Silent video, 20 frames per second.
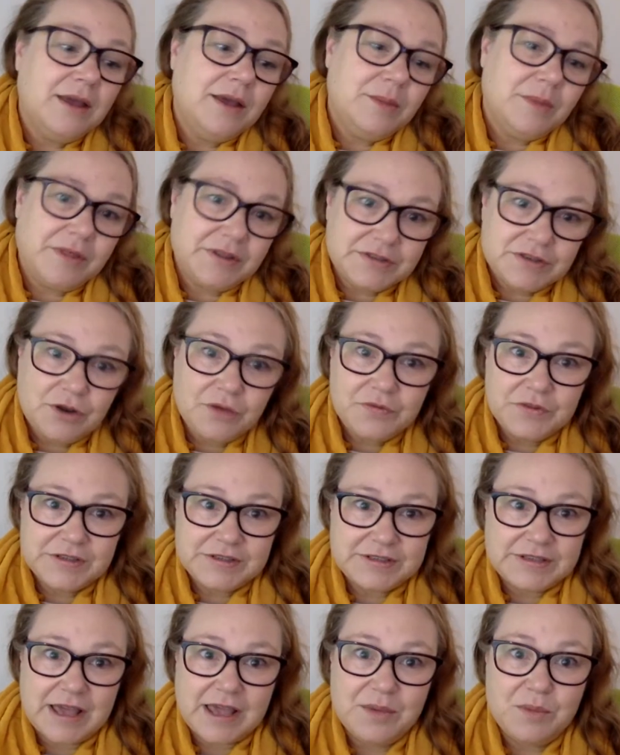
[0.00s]
But it's not the
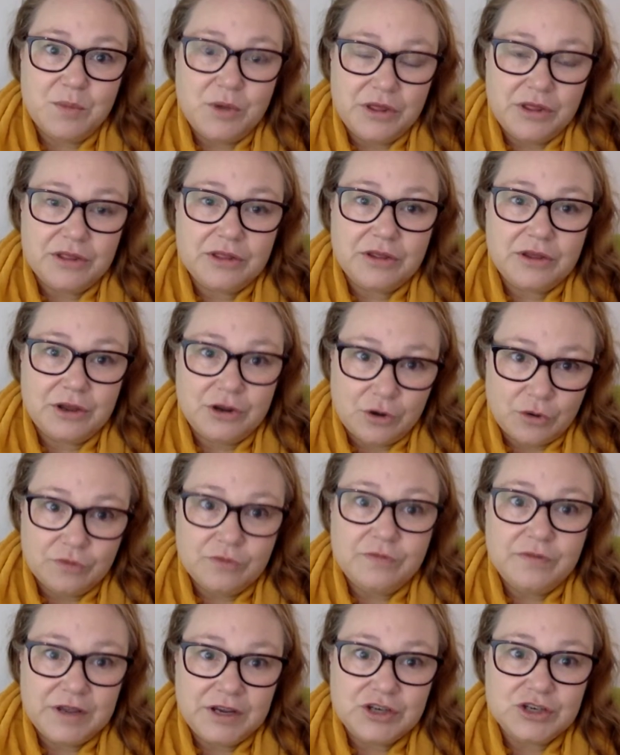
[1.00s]
same with a
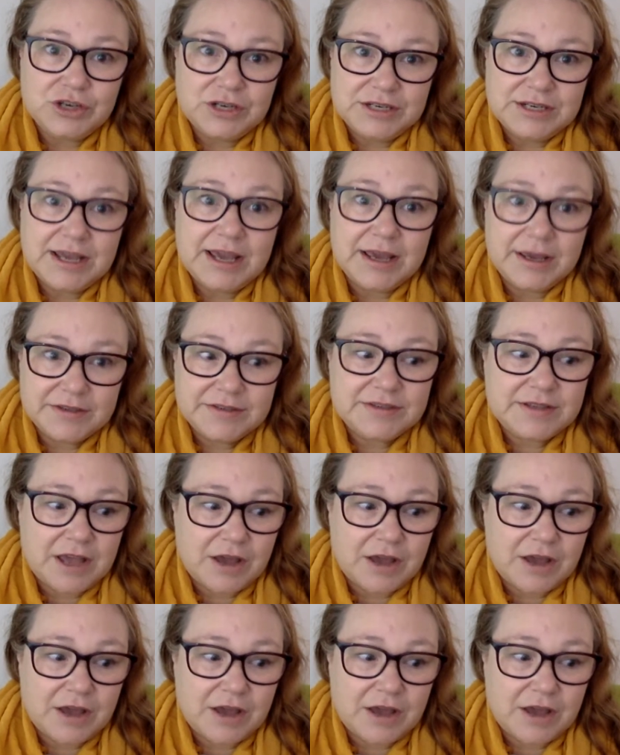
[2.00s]
non-fiction text.